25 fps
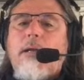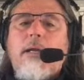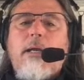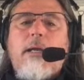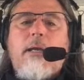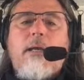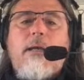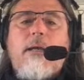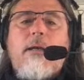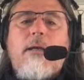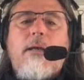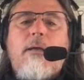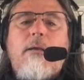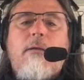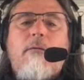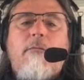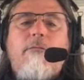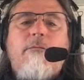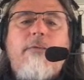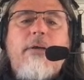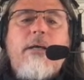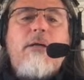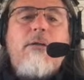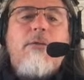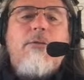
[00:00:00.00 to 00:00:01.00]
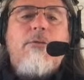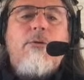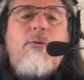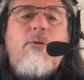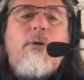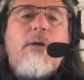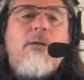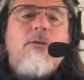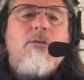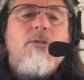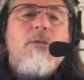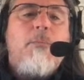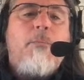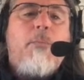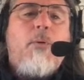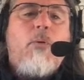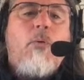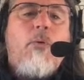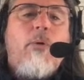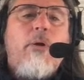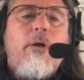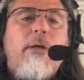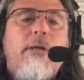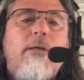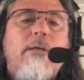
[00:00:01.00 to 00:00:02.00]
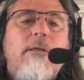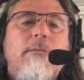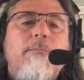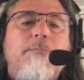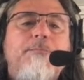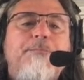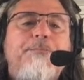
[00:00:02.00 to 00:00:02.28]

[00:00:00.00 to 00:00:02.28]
and fell through our support.